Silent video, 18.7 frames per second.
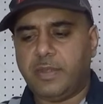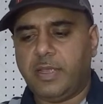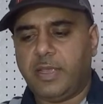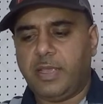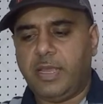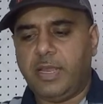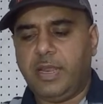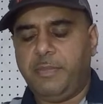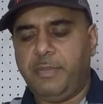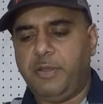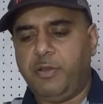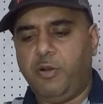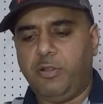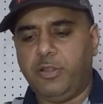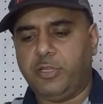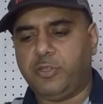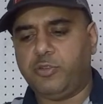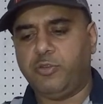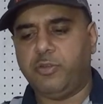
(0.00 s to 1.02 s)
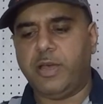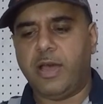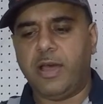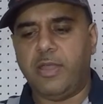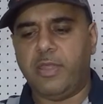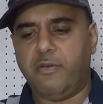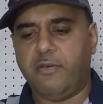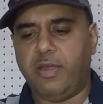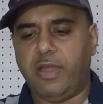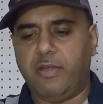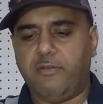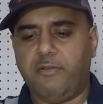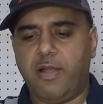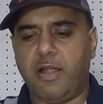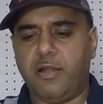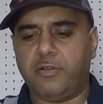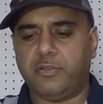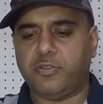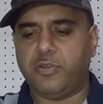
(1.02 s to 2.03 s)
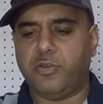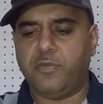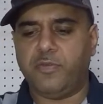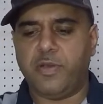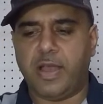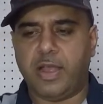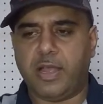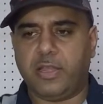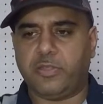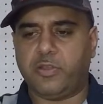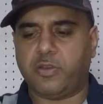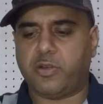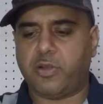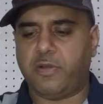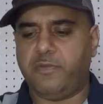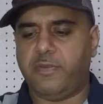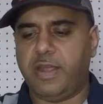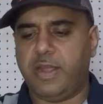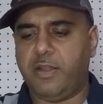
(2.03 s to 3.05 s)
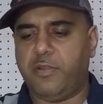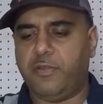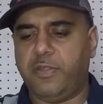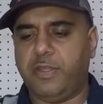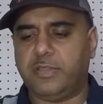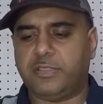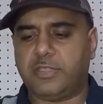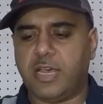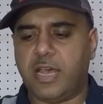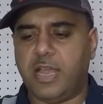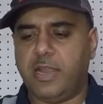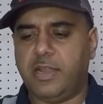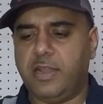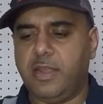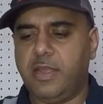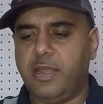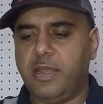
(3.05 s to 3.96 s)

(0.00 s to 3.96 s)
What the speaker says: Okay, let me hold the tool the other way around, so I got the curved end on this side.